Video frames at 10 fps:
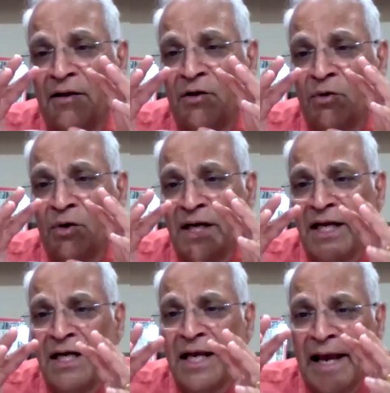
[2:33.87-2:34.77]
you
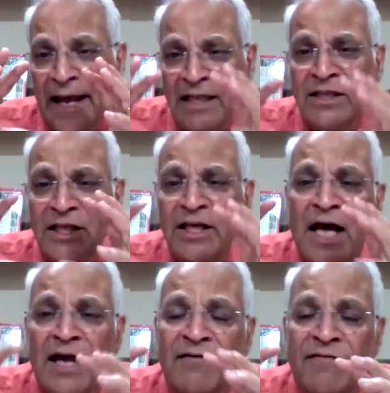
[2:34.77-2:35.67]
lead a healthy
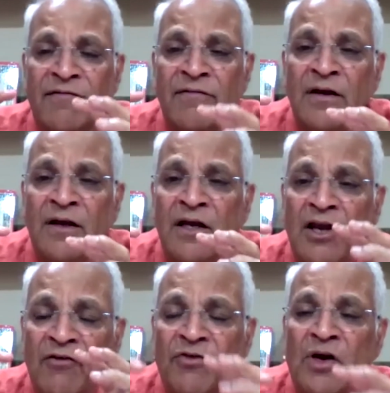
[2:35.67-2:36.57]
life
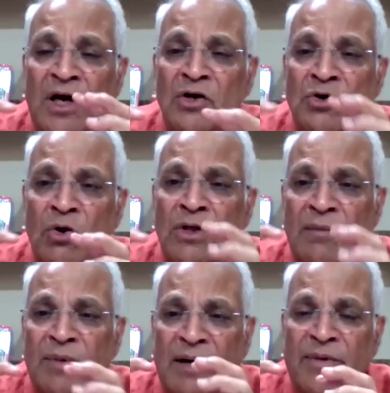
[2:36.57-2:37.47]
if you control
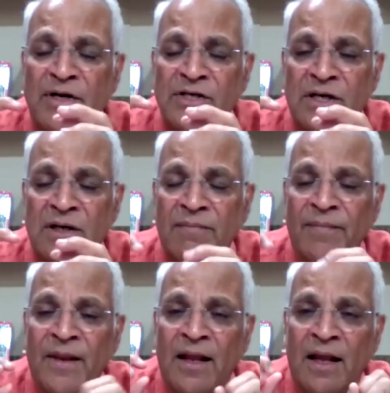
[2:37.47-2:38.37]
the blood pressure.
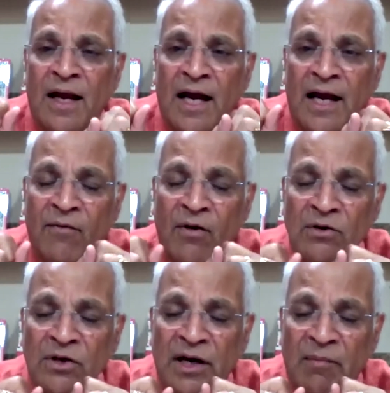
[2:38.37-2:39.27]
I
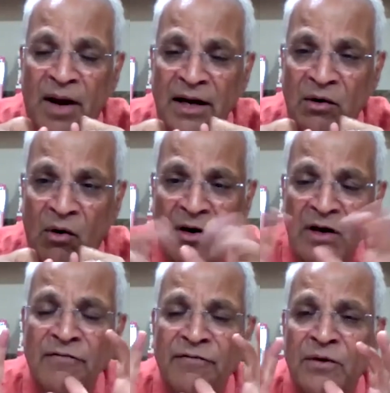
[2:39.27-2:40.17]
want to remind
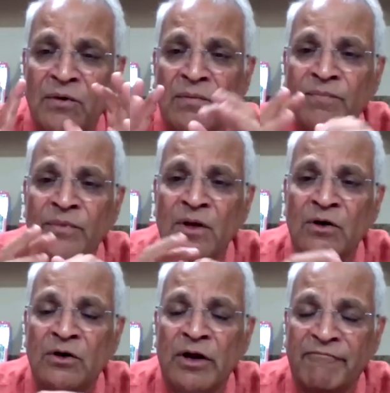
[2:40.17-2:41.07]
all of you
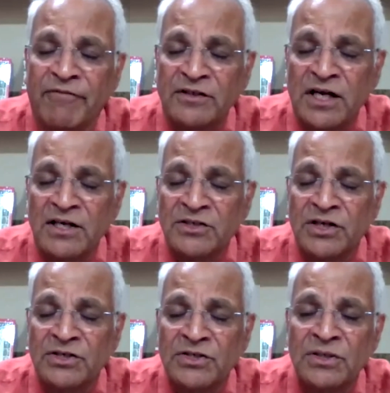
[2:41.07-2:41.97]
to emphasize
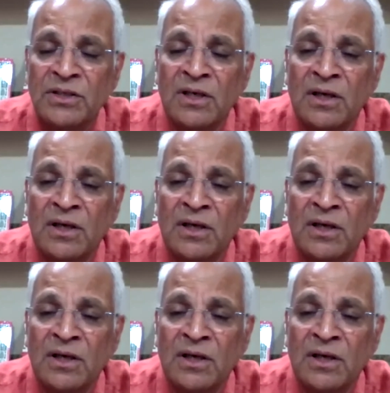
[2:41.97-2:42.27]
this